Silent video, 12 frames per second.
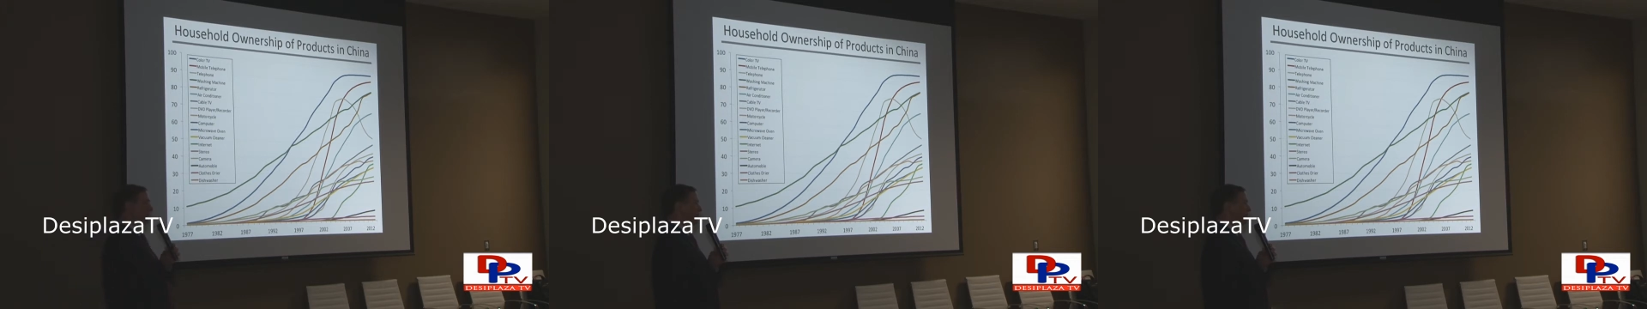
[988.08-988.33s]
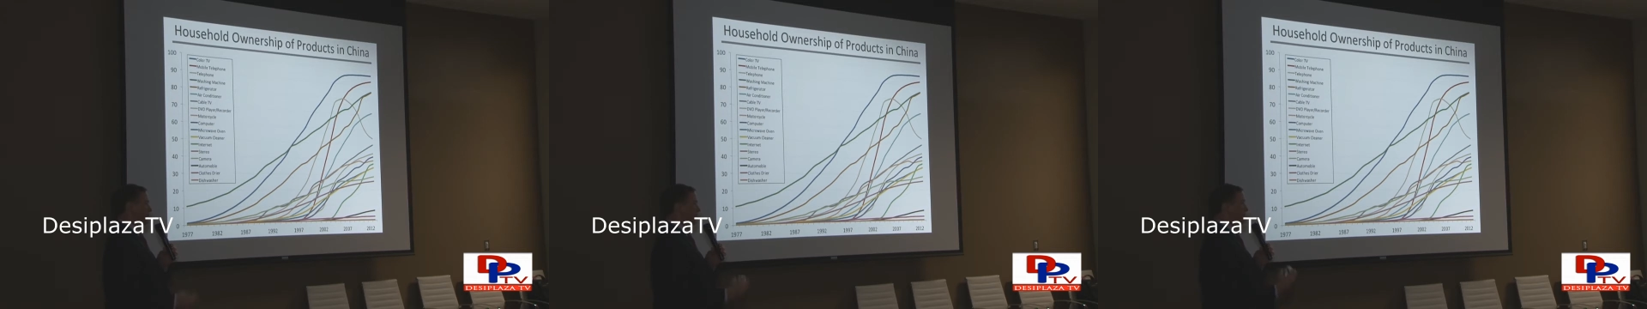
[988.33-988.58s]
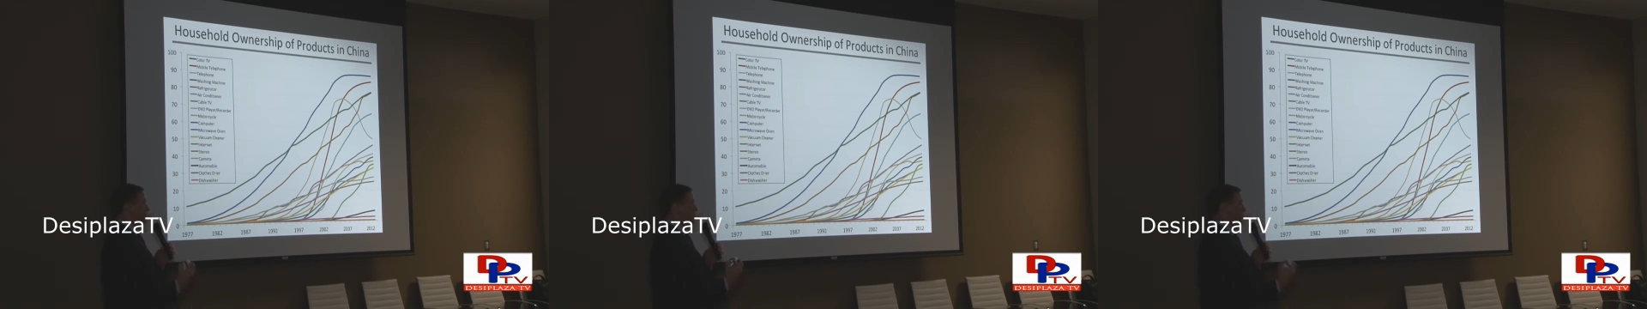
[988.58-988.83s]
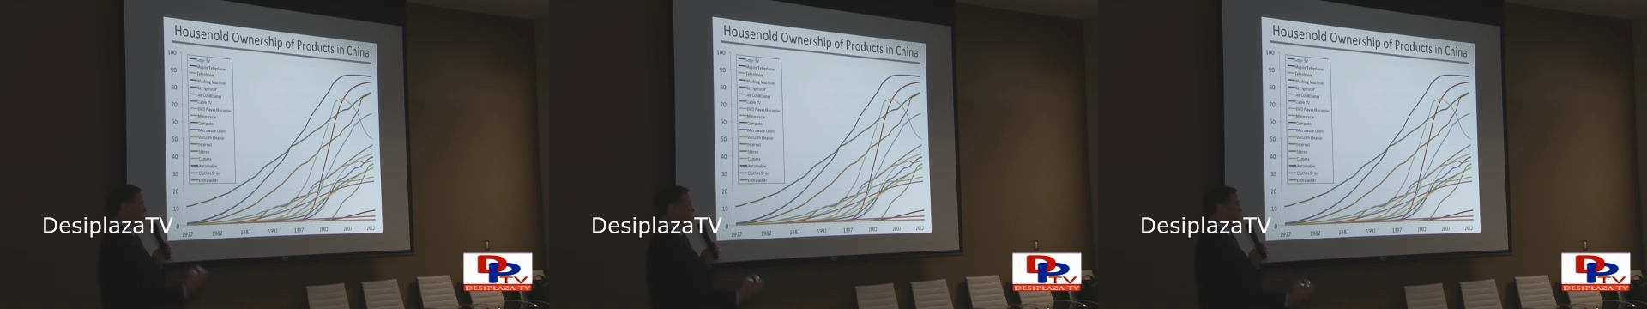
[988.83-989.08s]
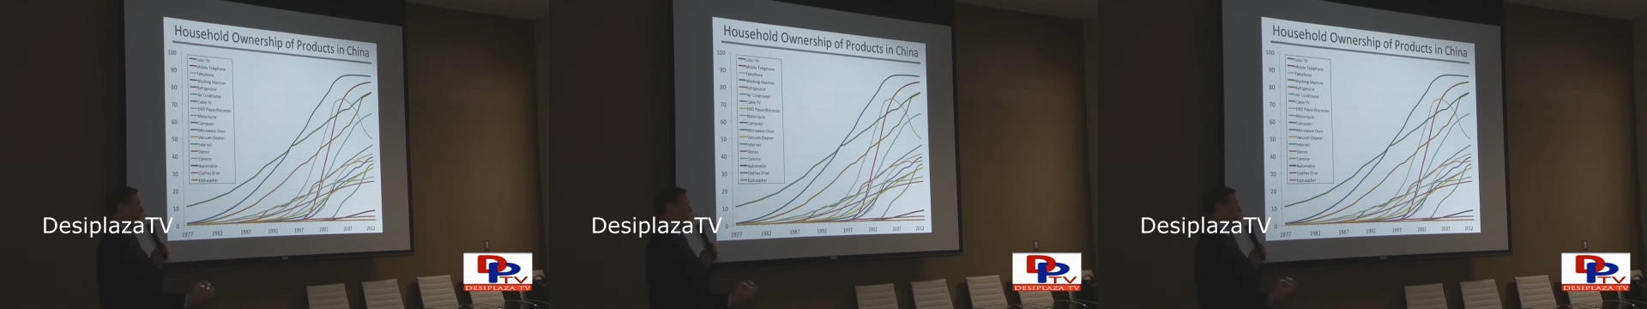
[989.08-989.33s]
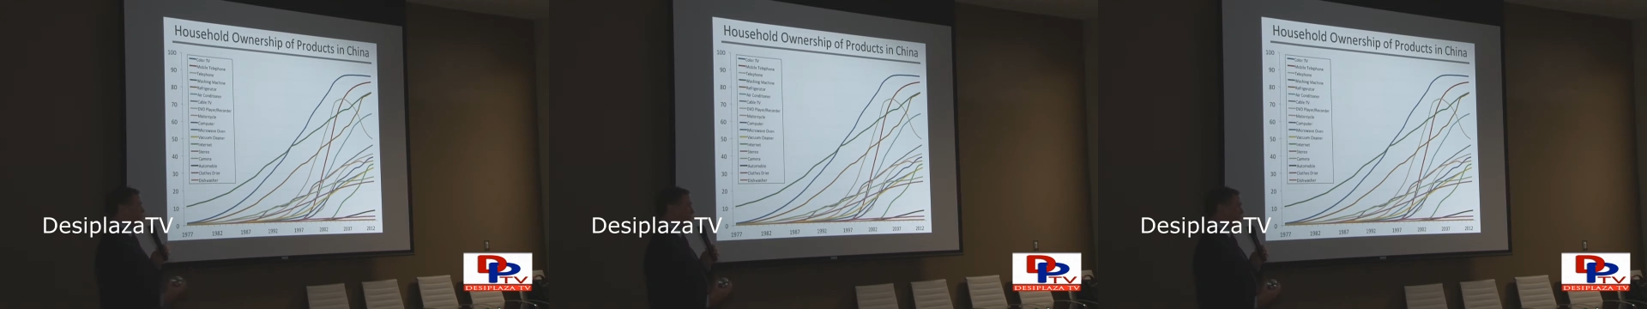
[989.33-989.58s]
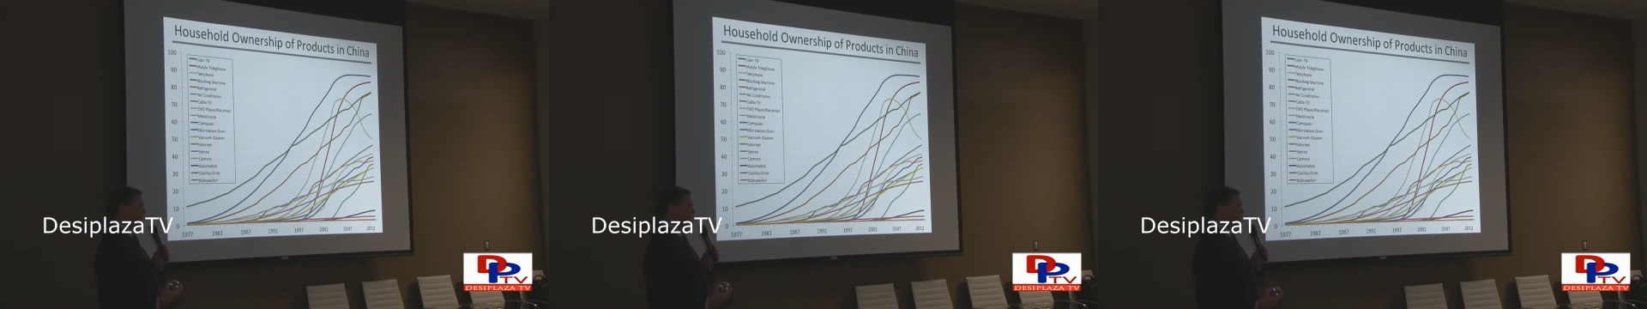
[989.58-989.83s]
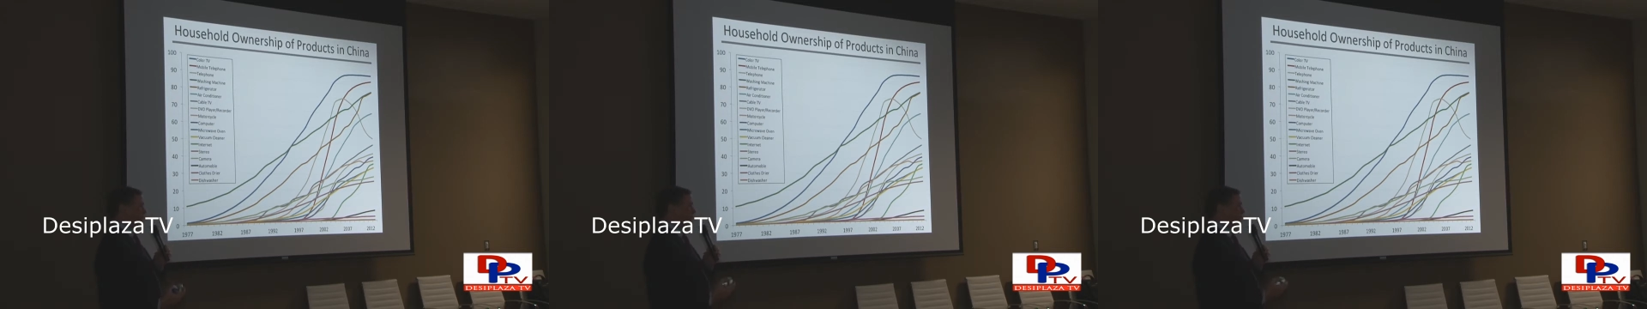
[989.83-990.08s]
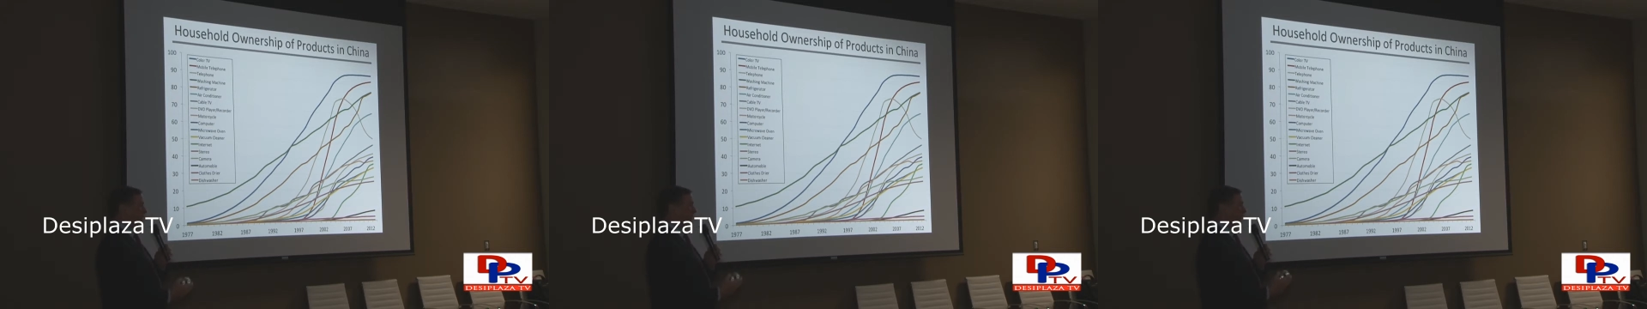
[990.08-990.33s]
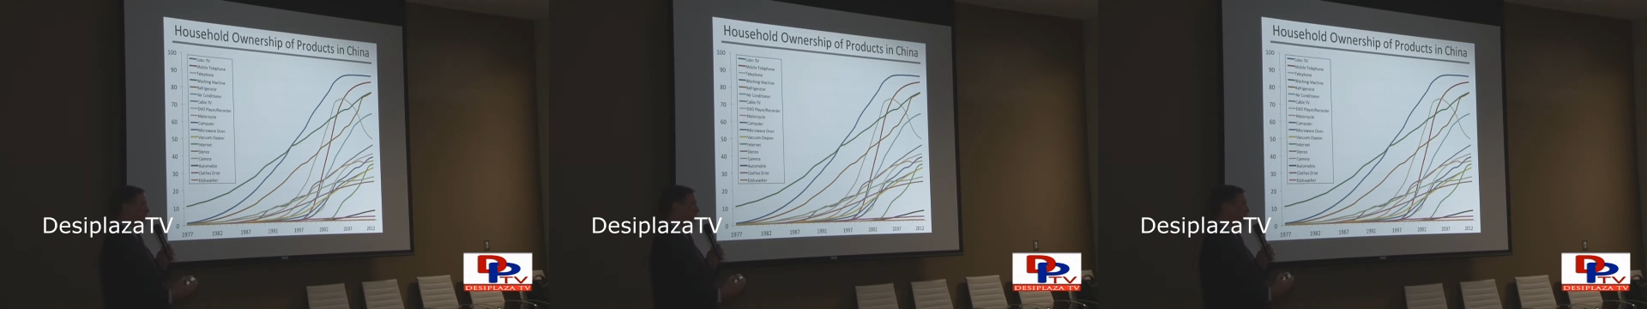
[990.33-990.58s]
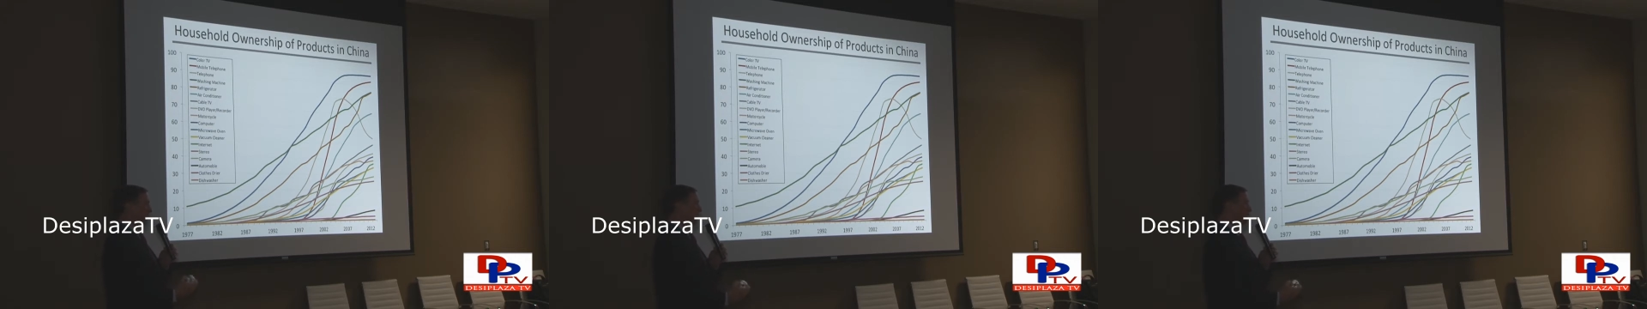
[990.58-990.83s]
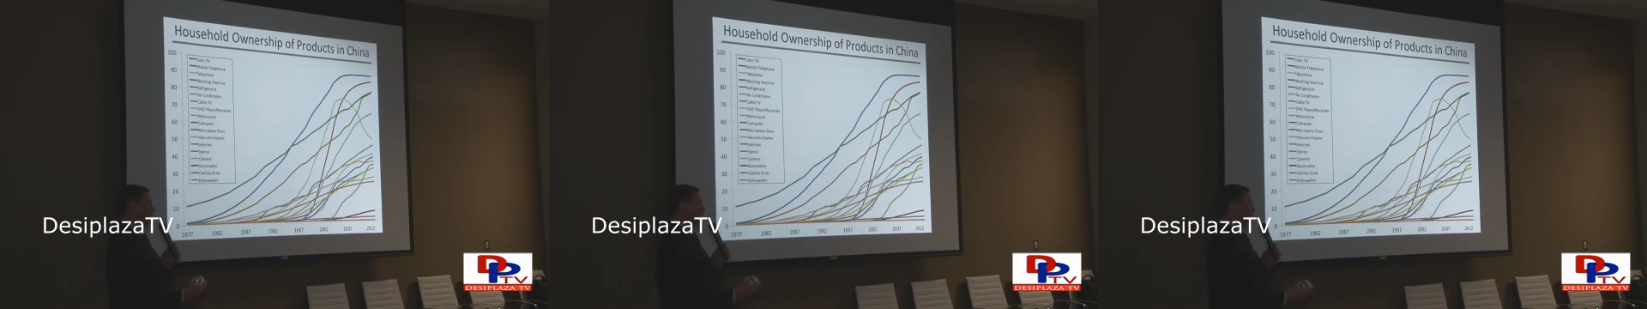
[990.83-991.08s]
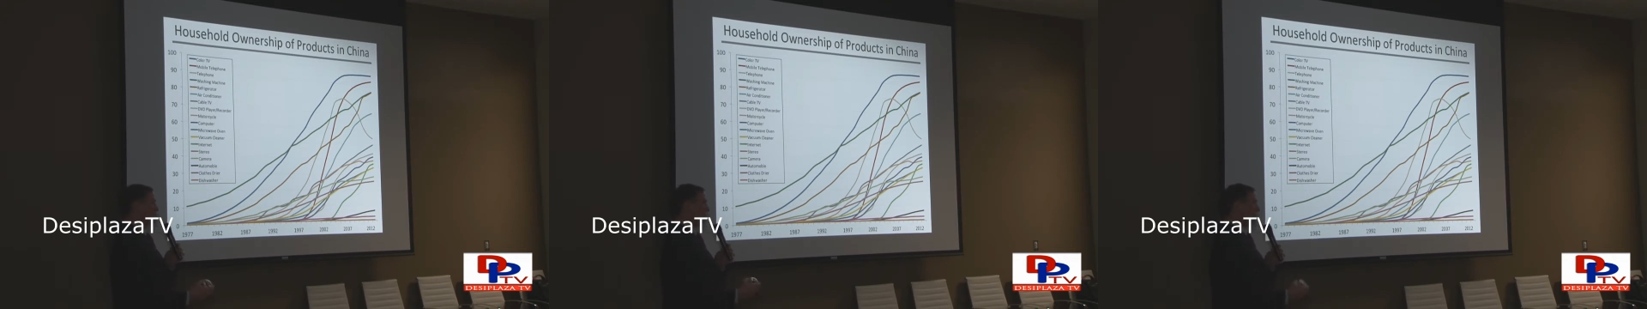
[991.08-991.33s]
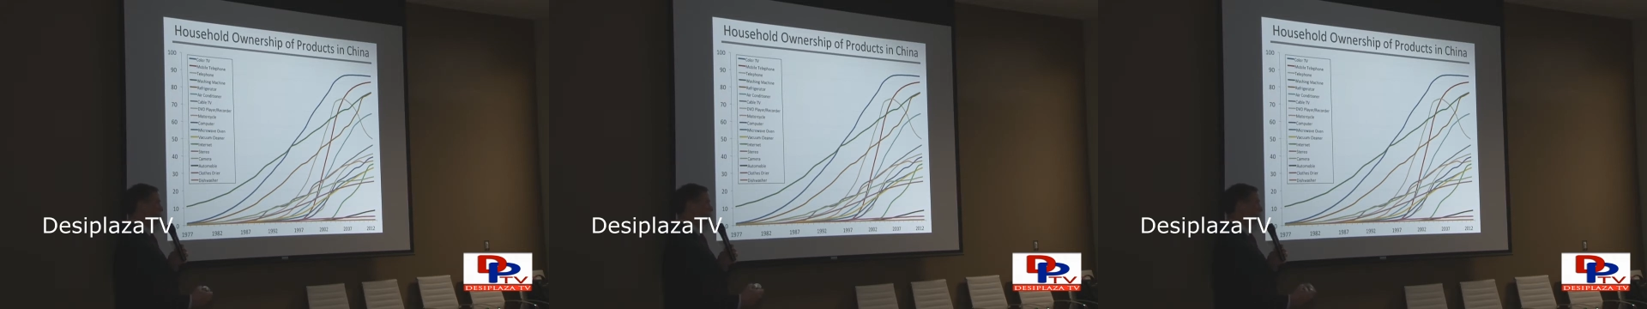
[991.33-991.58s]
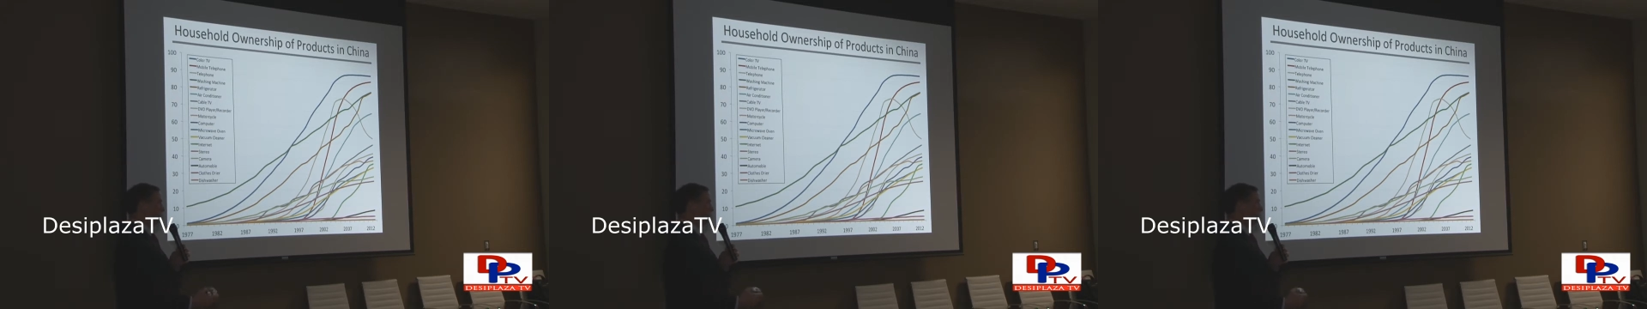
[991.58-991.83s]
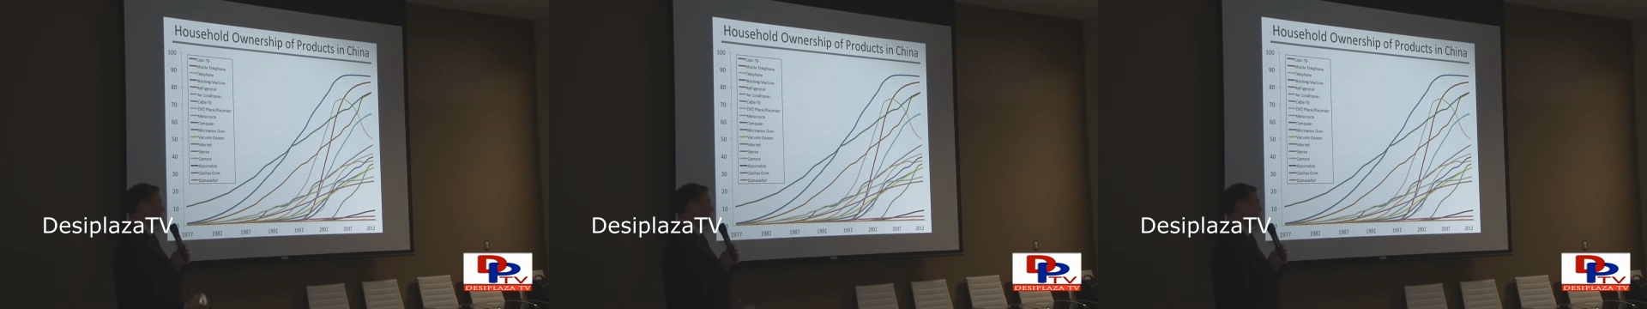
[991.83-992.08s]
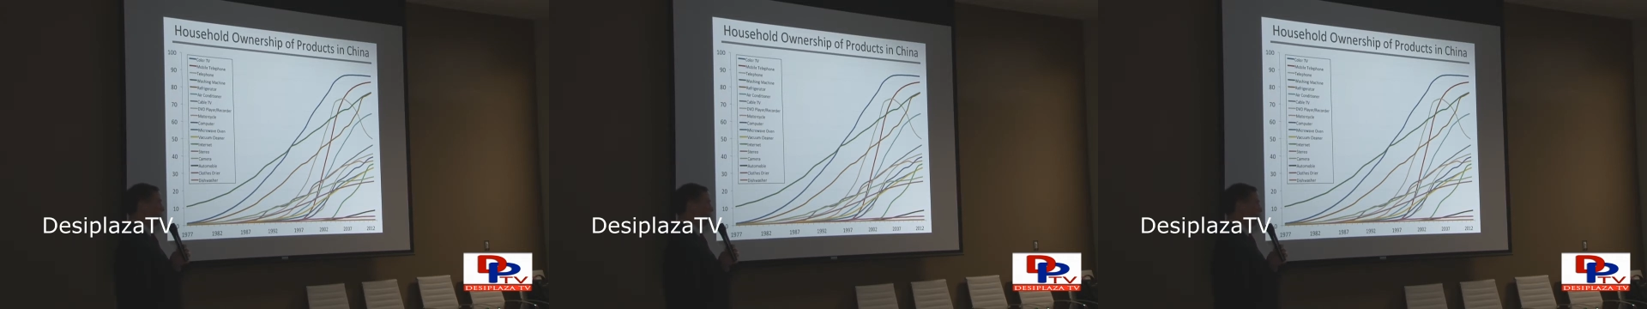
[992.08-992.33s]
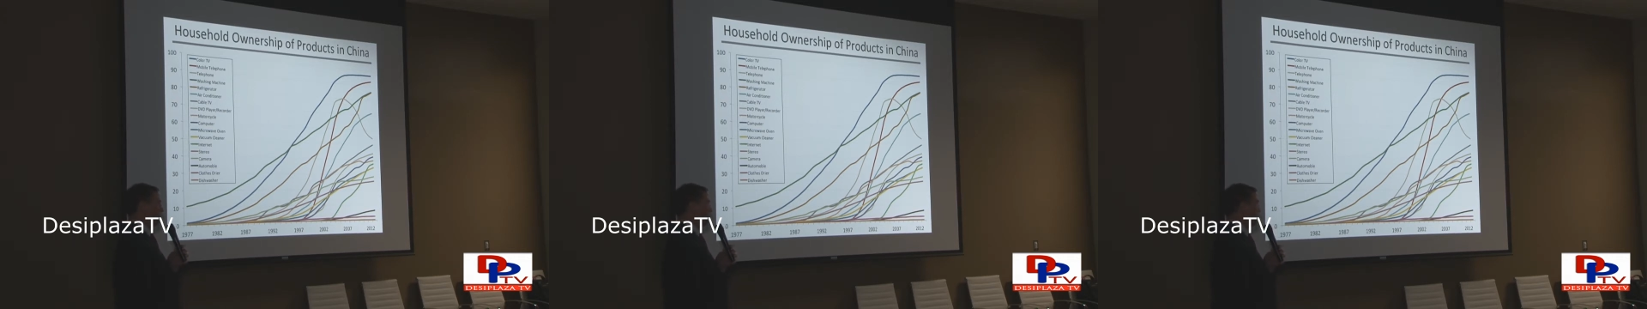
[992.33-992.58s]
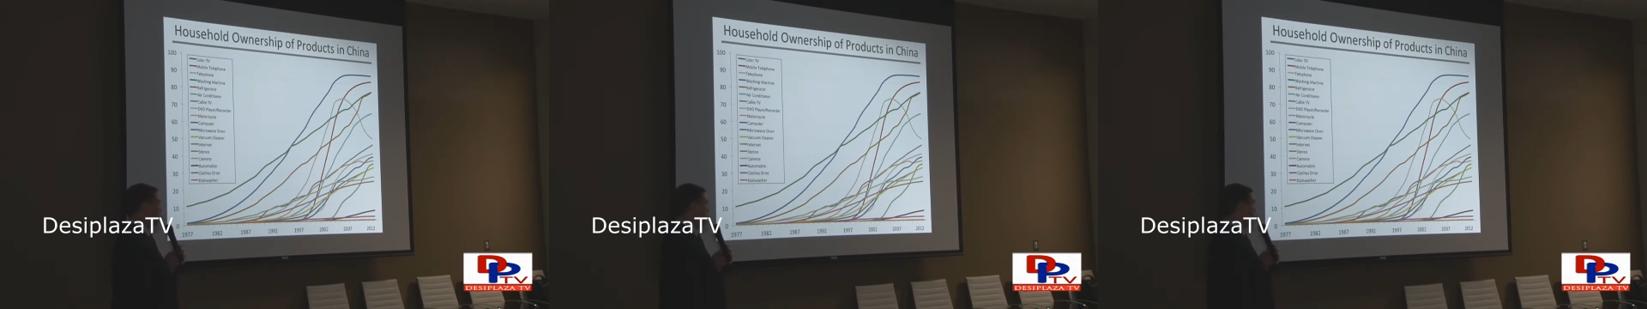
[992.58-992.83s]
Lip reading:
[unreadable: no face in view]